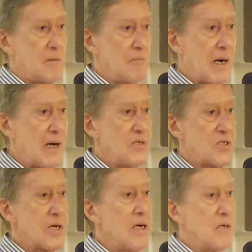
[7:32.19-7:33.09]
by
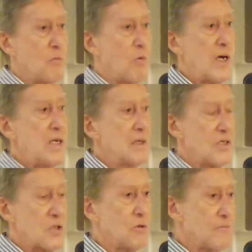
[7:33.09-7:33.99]
saying, "Wayne,
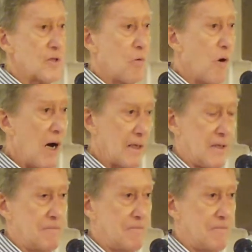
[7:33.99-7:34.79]
let's go for a walk."